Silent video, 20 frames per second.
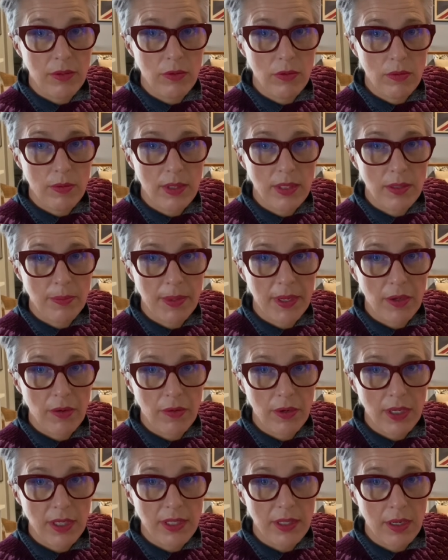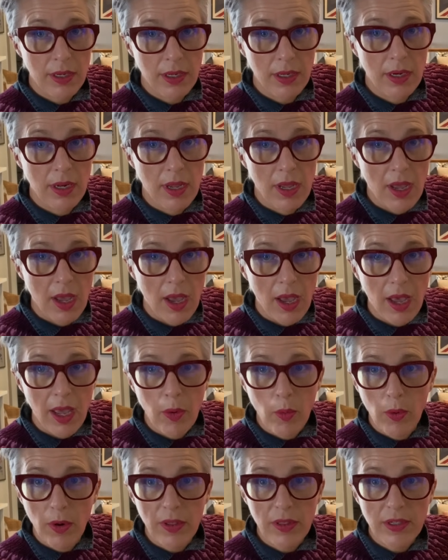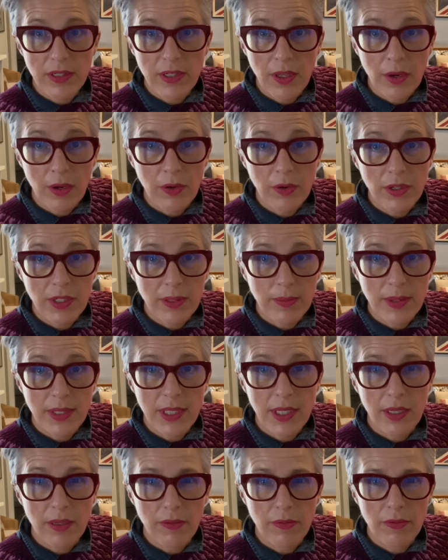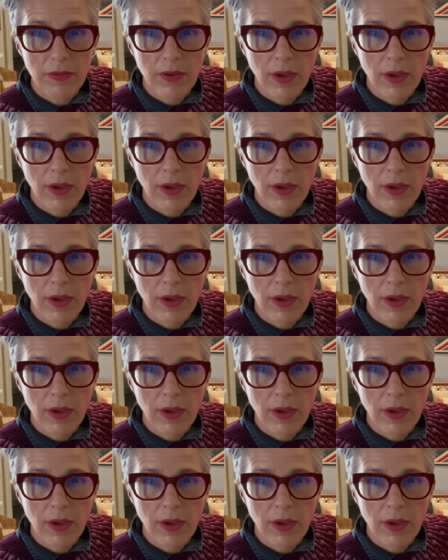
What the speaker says: Oh, it's a big crease on it. I wore this out on Christmas Eve.